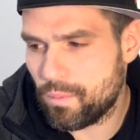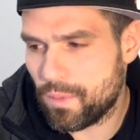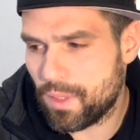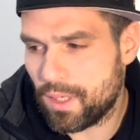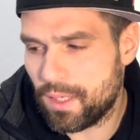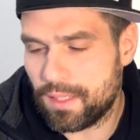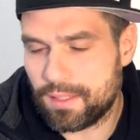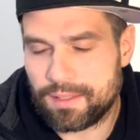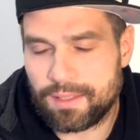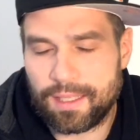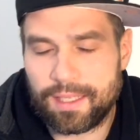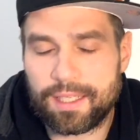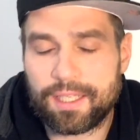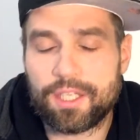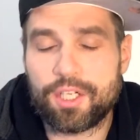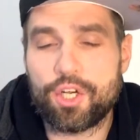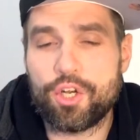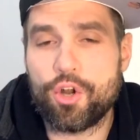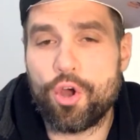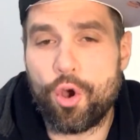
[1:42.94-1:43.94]
it's like
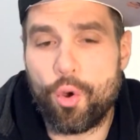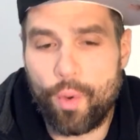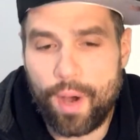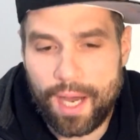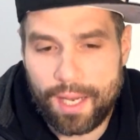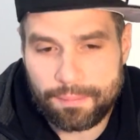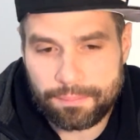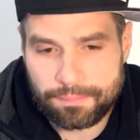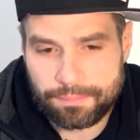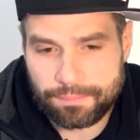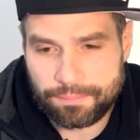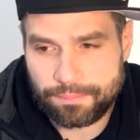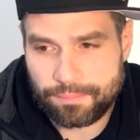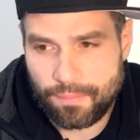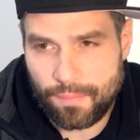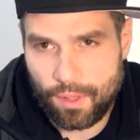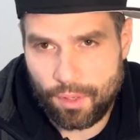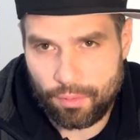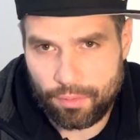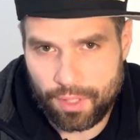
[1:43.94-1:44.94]
Noah,
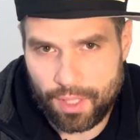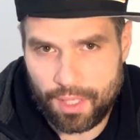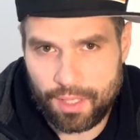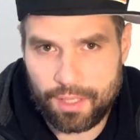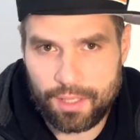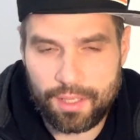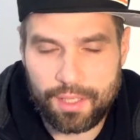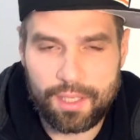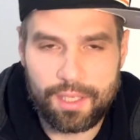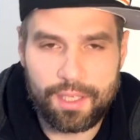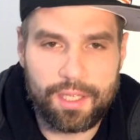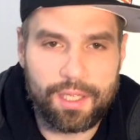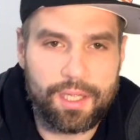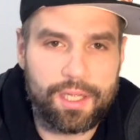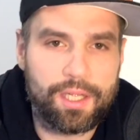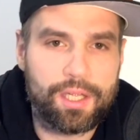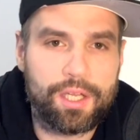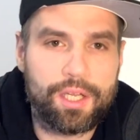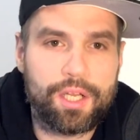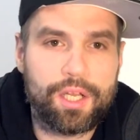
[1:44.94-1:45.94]
okay?
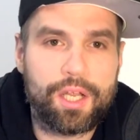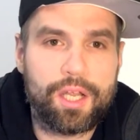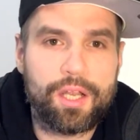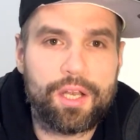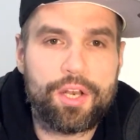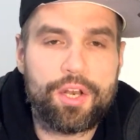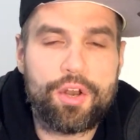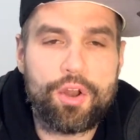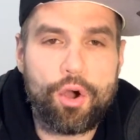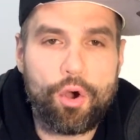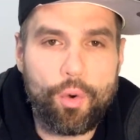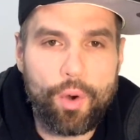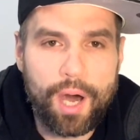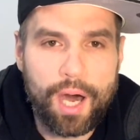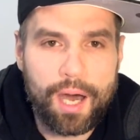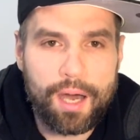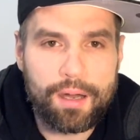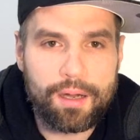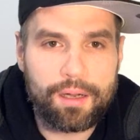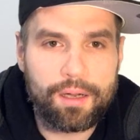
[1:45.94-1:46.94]

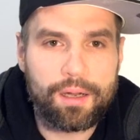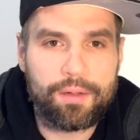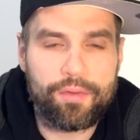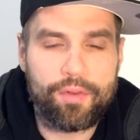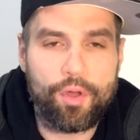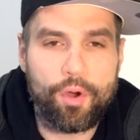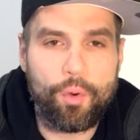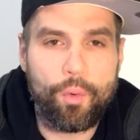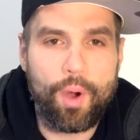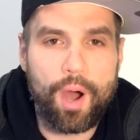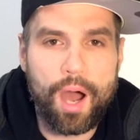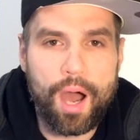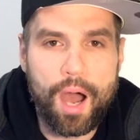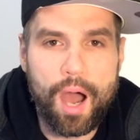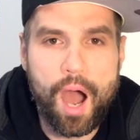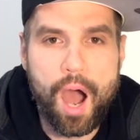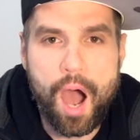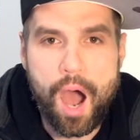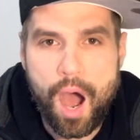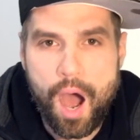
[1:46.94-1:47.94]
Noah,
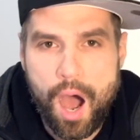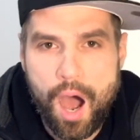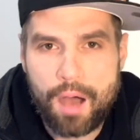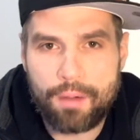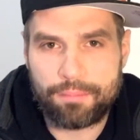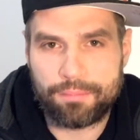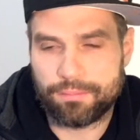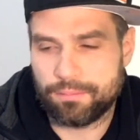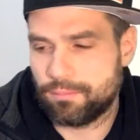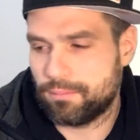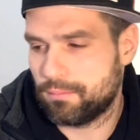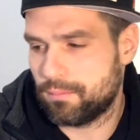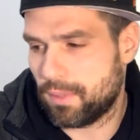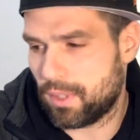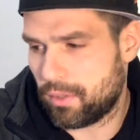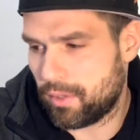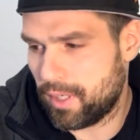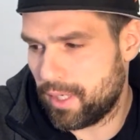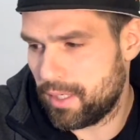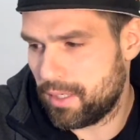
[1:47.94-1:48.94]
all
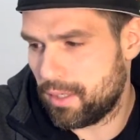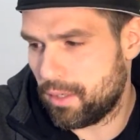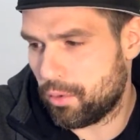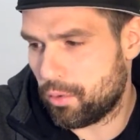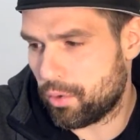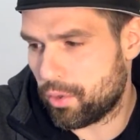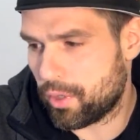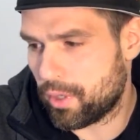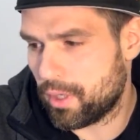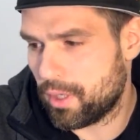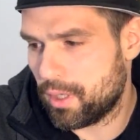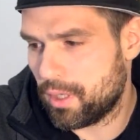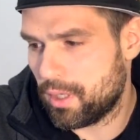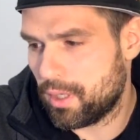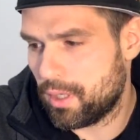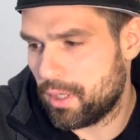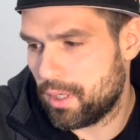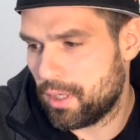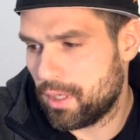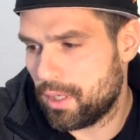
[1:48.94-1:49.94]
right? Or
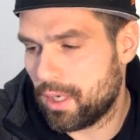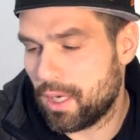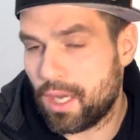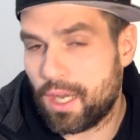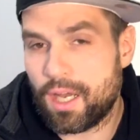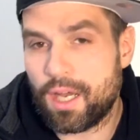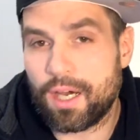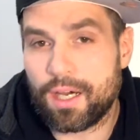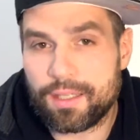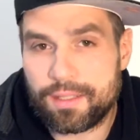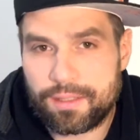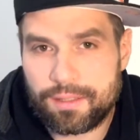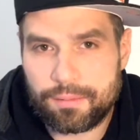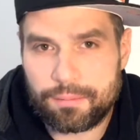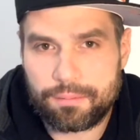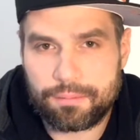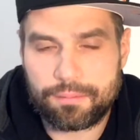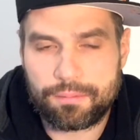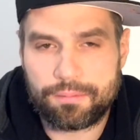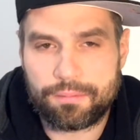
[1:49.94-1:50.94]
cut.
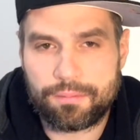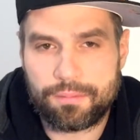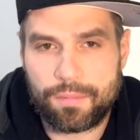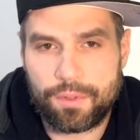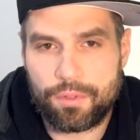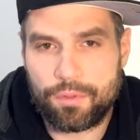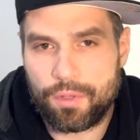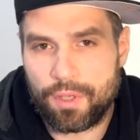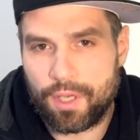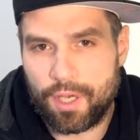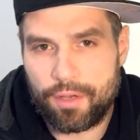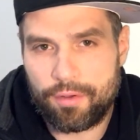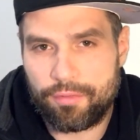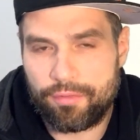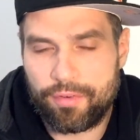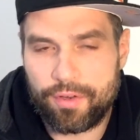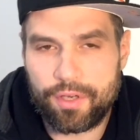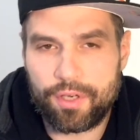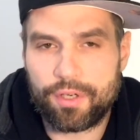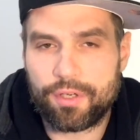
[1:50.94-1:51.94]
You cut your
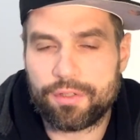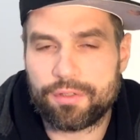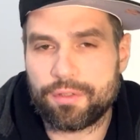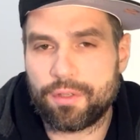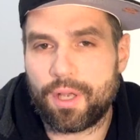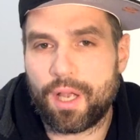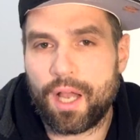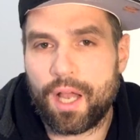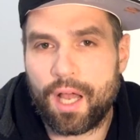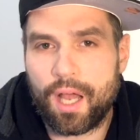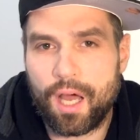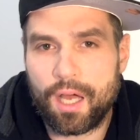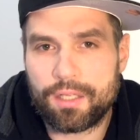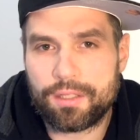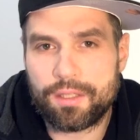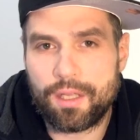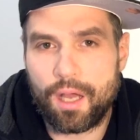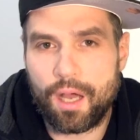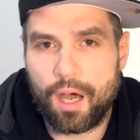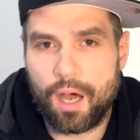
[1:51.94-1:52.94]
finger, so
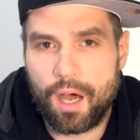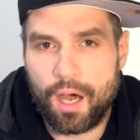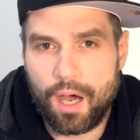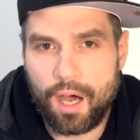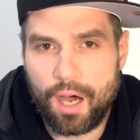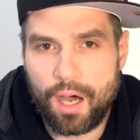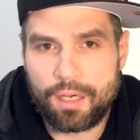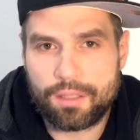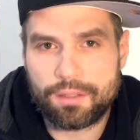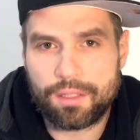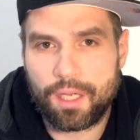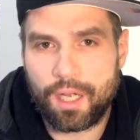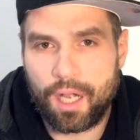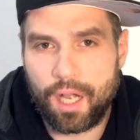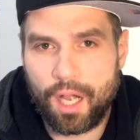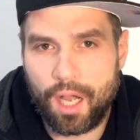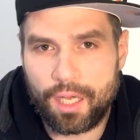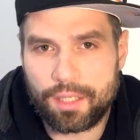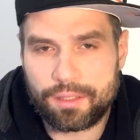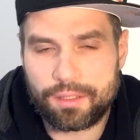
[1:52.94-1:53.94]
cut,
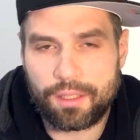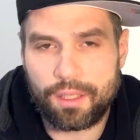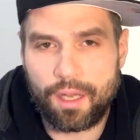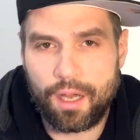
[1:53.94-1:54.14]
cut,